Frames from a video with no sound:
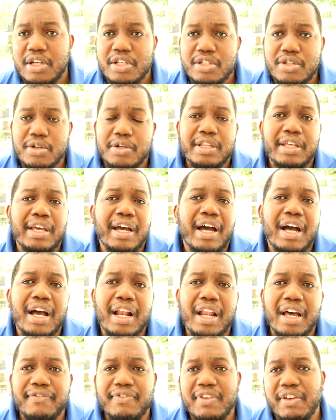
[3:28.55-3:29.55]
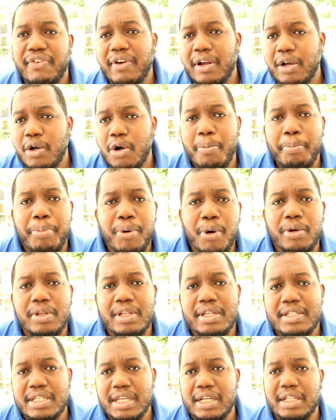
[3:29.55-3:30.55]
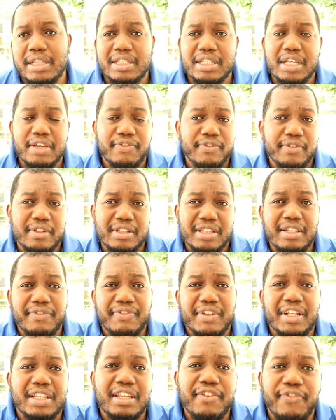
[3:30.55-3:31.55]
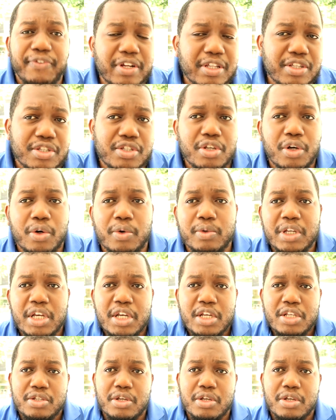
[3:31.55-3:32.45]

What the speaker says: So they all have different components, give it a different sound.